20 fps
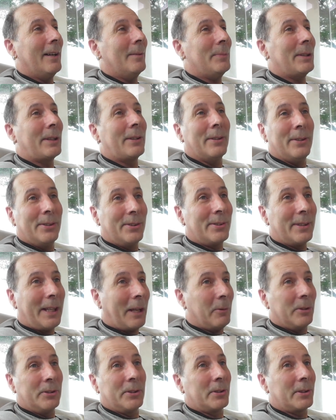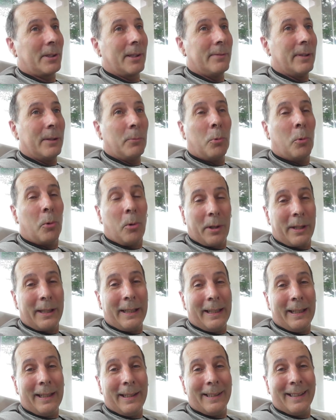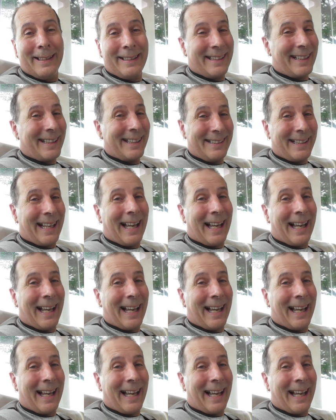because that was a sort of a walk in and get it